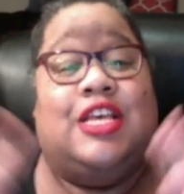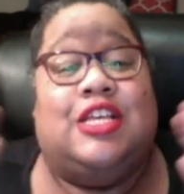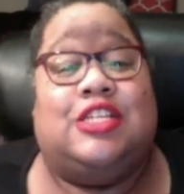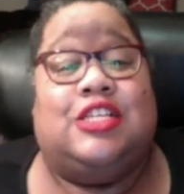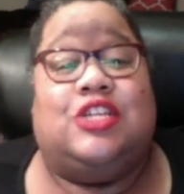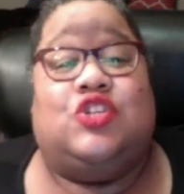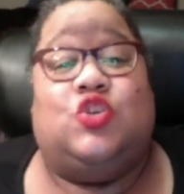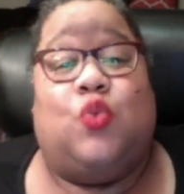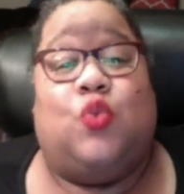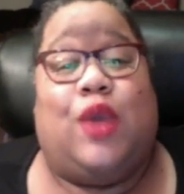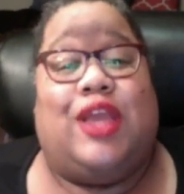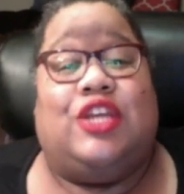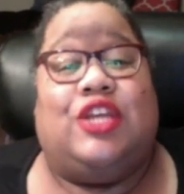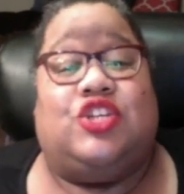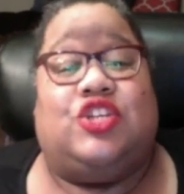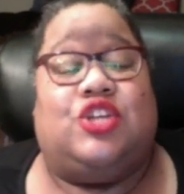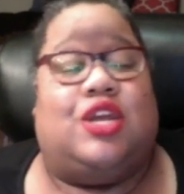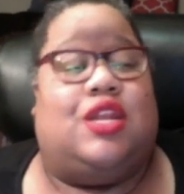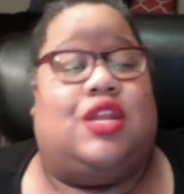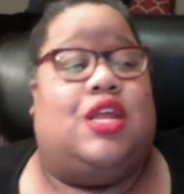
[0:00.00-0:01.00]

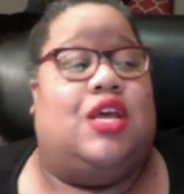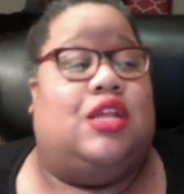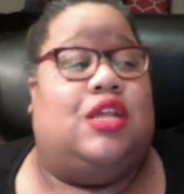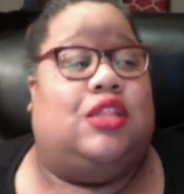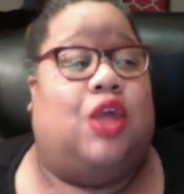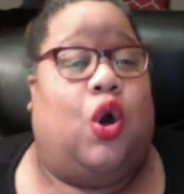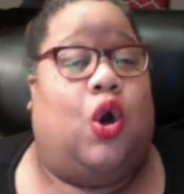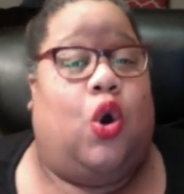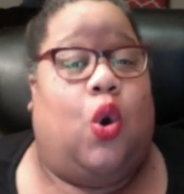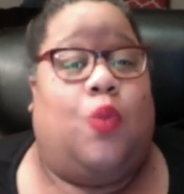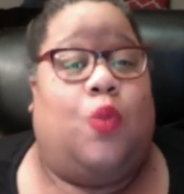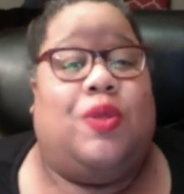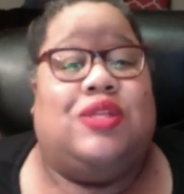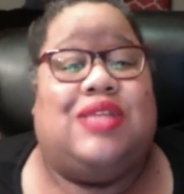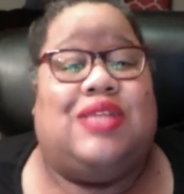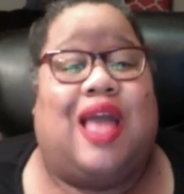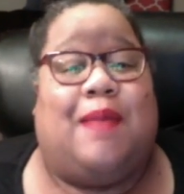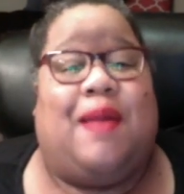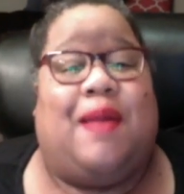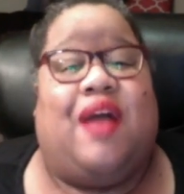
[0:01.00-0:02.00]
situation the only
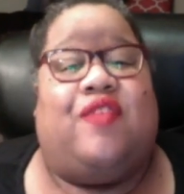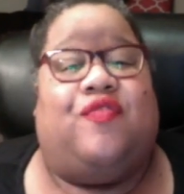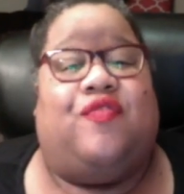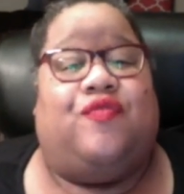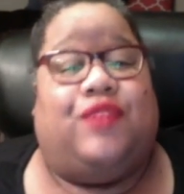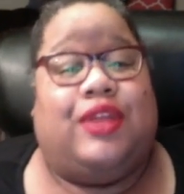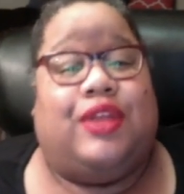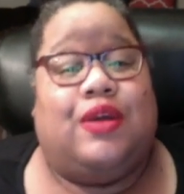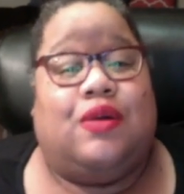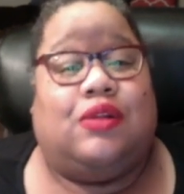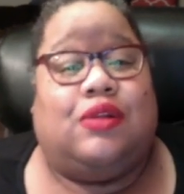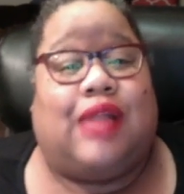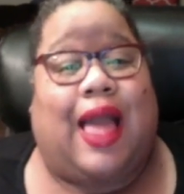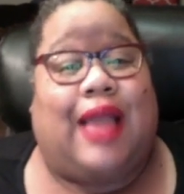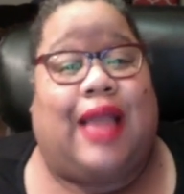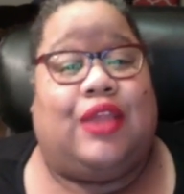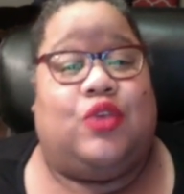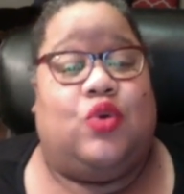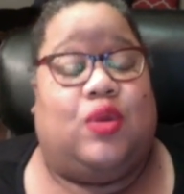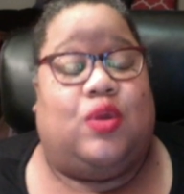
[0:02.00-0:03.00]
time i feel
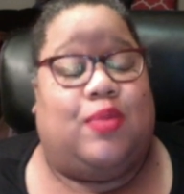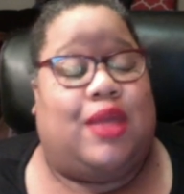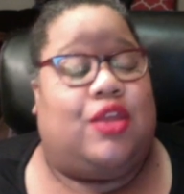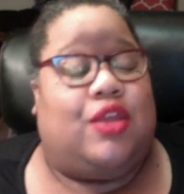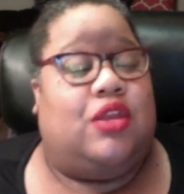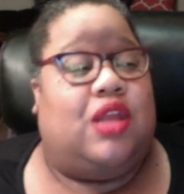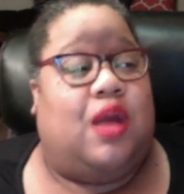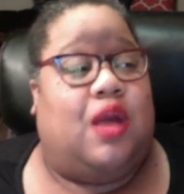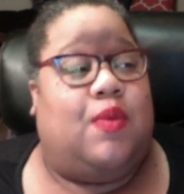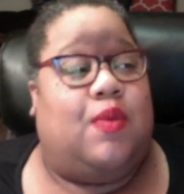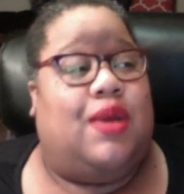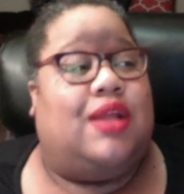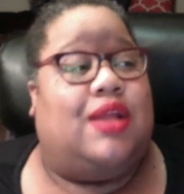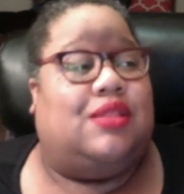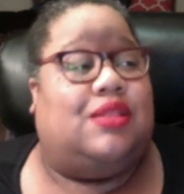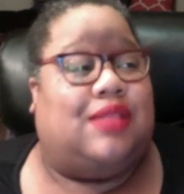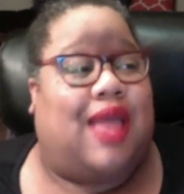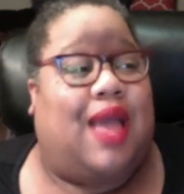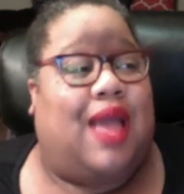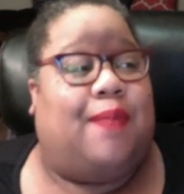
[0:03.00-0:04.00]
like you like you know what
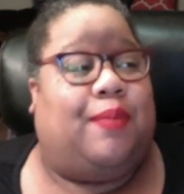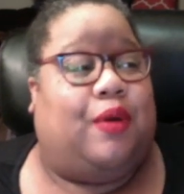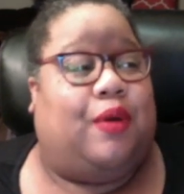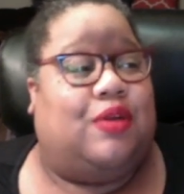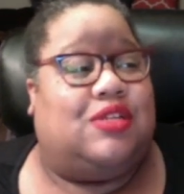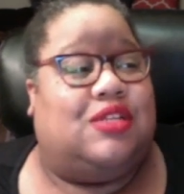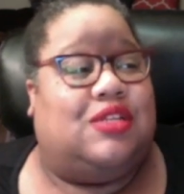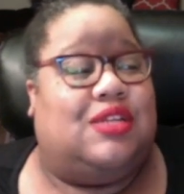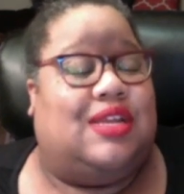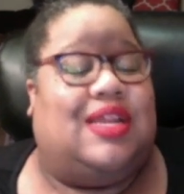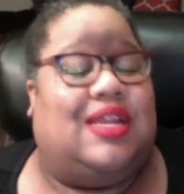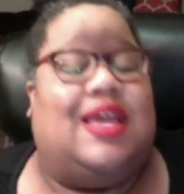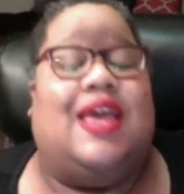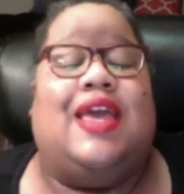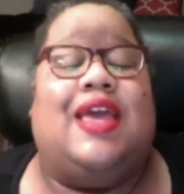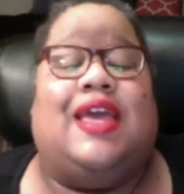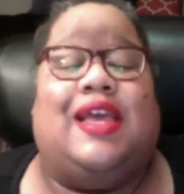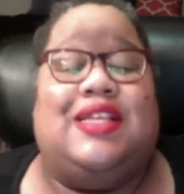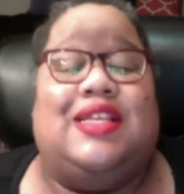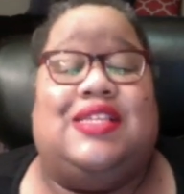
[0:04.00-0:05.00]
that person did it
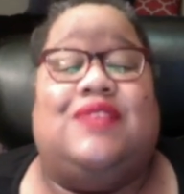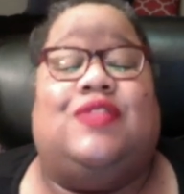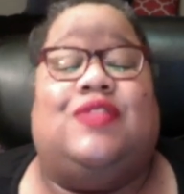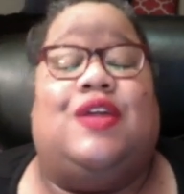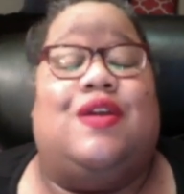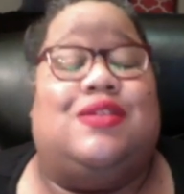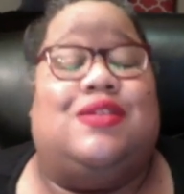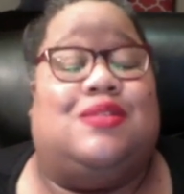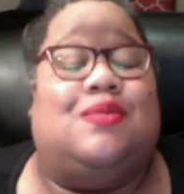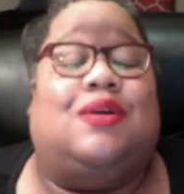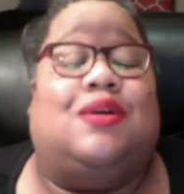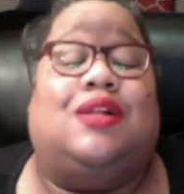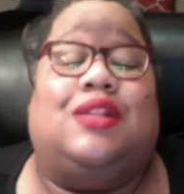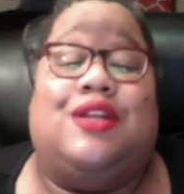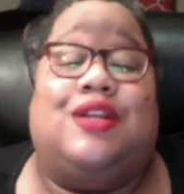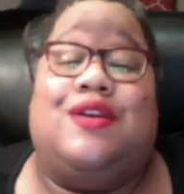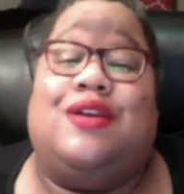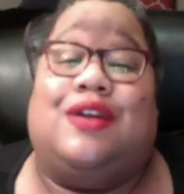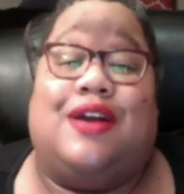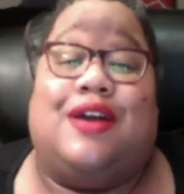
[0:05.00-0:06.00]
is if there's some
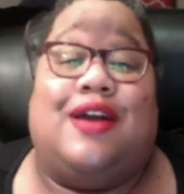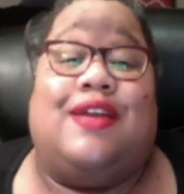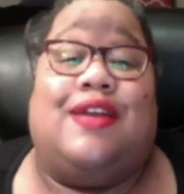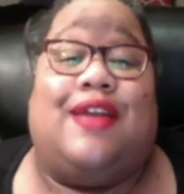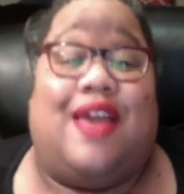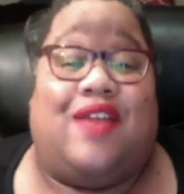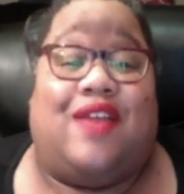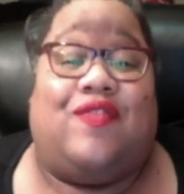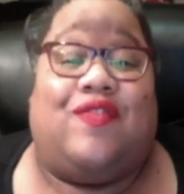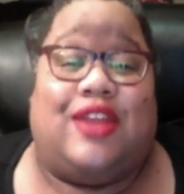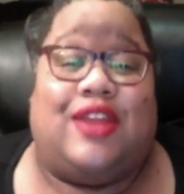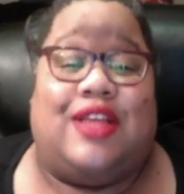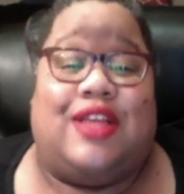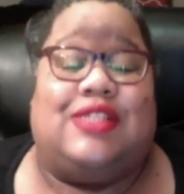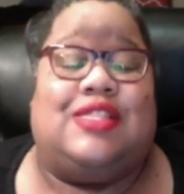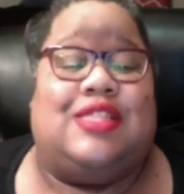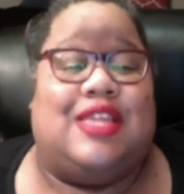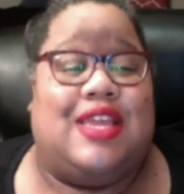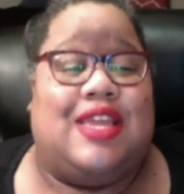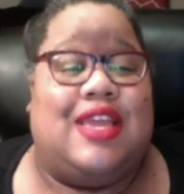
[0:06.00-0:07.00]
clear cut evidence
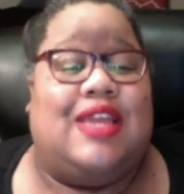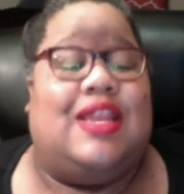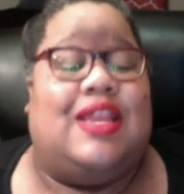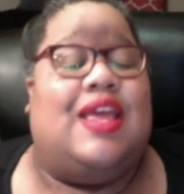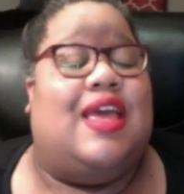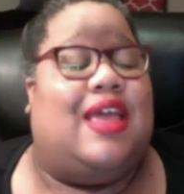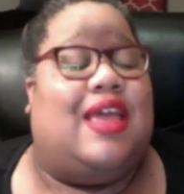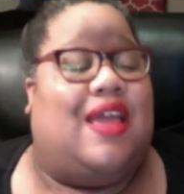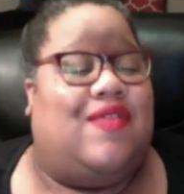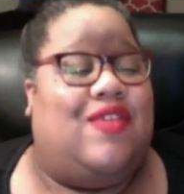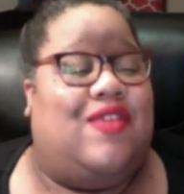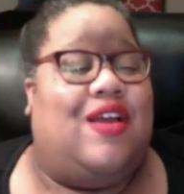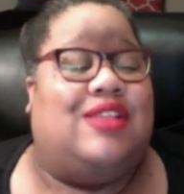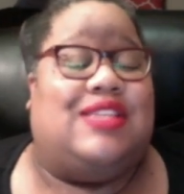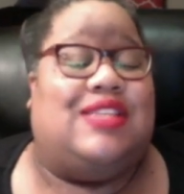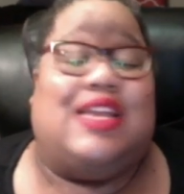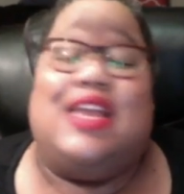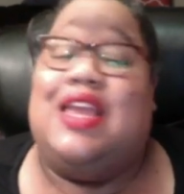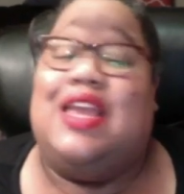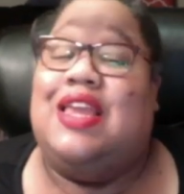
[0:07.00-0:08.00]
then if
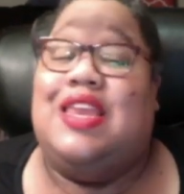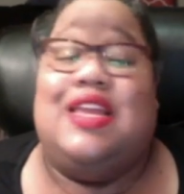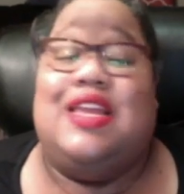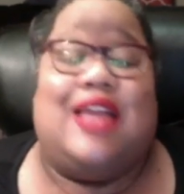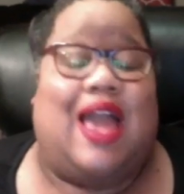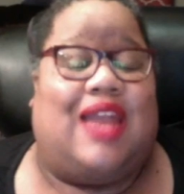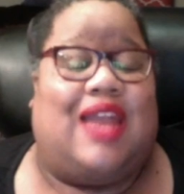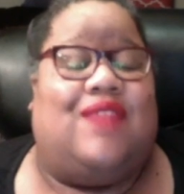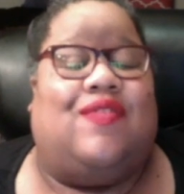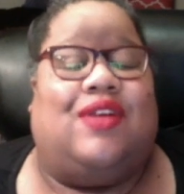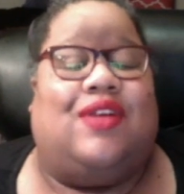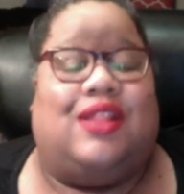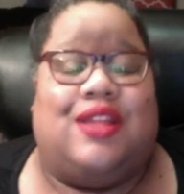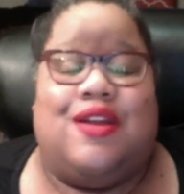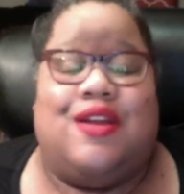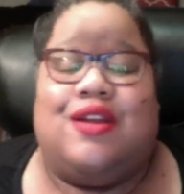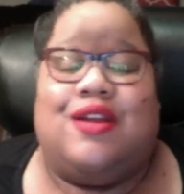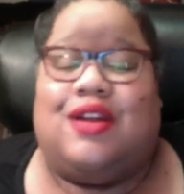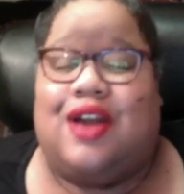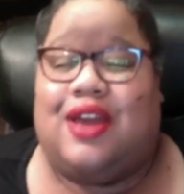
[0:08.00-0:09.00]
there's any kind of
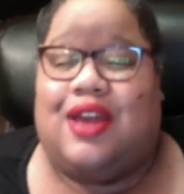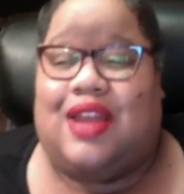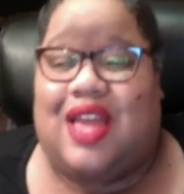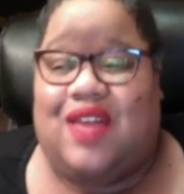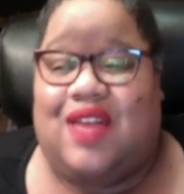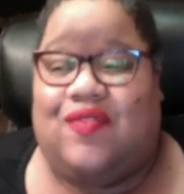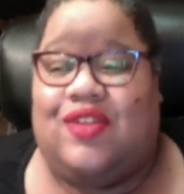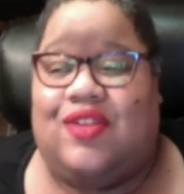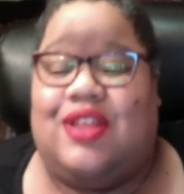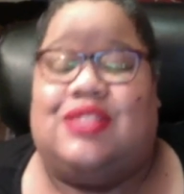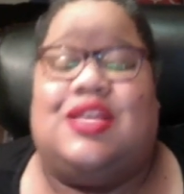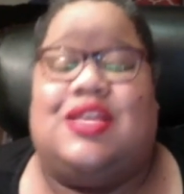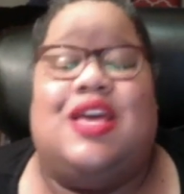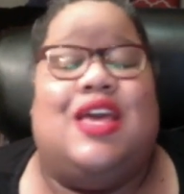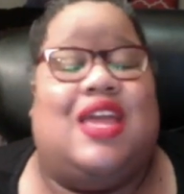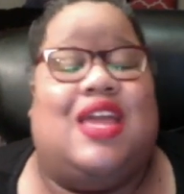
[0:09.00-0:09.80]
clear cut evidence